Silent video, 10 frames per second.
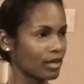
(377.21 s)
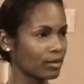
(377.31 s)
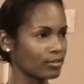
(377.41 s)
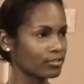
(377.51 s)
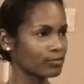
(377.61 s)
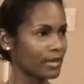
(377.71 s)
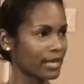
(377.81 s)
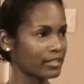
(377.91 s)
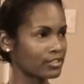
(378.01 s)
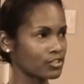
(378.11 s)
I was
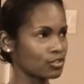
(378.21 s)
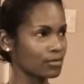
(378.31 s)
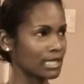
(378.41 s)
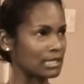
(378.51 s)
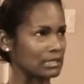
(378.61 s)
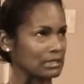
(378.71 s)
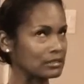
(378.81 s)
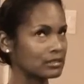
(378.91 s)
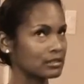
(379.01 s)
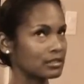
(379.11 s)
back in Jamaica
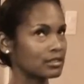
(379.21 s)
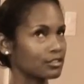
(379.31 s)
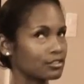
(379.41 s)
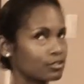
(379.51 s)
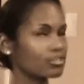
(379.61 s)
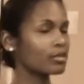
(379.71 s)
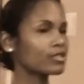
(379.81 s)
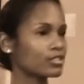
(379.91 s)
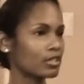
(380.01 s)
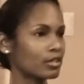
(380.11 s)
2
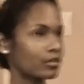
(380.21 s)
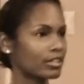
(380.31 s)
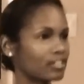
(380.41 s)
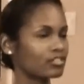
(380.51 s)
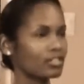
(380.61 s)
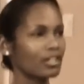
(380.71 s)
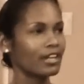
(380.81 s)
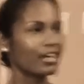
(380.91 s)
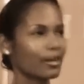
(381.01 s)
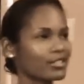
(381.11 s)
summers ago, I guess,
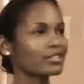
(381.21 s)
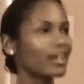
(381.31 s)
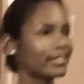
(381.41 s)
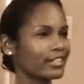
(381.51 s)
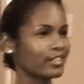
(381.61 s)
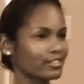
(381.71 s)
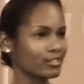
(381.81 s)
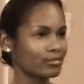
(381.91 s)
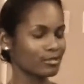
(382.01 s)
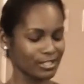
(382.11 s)
and I was online at
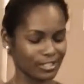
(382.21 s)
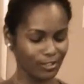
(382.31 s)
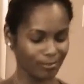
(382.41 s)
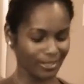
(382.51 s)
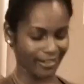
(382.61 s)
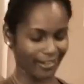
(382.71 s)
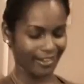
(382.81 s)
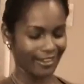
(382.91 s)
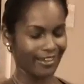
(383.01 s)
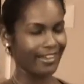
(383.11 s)
Customs in Montego Bay,
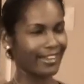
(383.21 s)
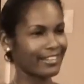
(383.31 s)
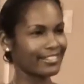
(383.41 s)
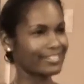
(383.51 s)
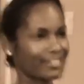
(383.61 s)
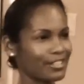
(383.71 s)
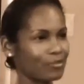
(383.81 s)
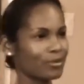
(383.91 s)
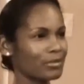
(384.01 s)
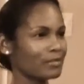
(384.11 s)
and a
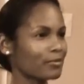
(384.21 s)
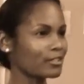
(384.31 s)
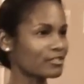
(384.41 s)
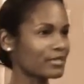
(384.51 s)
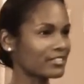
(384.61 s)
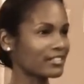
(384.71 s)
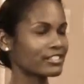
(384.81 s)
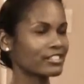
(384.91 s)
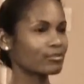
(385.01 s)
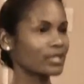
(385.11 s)
woman approached me and said, "I
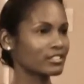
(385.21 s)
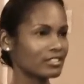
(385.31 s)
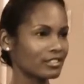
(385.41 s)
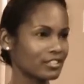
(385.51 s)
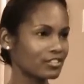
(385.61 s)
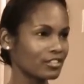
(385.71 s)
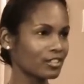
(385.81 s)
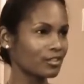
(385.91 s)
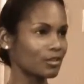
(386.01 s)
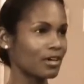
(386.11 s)
just want to let you
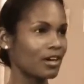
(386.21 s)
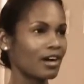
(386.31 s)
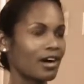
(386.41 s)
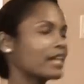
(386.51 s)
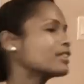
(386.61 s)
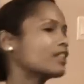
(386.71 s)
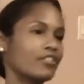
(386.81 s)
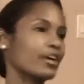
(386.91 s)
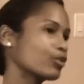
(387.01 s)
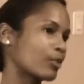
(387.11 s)
know I love
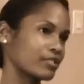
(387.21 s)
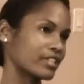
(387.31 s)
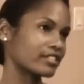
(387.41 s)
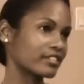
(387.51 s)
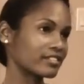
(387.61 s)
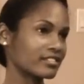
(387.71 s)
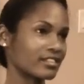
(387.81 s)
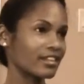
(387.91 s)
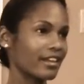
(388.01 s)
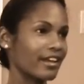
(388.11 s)
how you represent us."
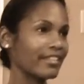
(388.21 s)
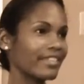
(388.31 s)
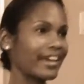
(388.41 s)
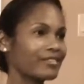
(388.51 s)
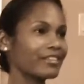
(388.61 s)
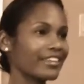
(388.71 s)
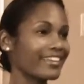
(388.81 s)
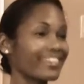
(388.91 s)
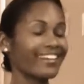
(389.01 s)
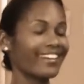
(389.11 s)
And that, like,
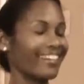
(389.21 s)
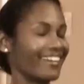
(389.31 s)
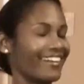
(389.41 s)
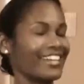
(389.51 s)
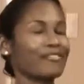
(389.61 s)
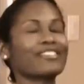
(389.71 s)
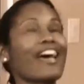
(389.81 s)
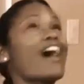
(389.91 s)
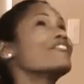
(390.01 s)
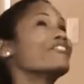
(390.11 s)
it was
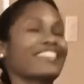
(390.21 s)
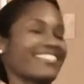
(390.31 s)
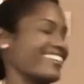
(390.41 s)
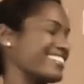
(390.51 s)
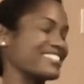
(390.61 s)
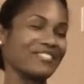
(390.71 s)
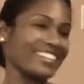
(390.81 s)
everything to me.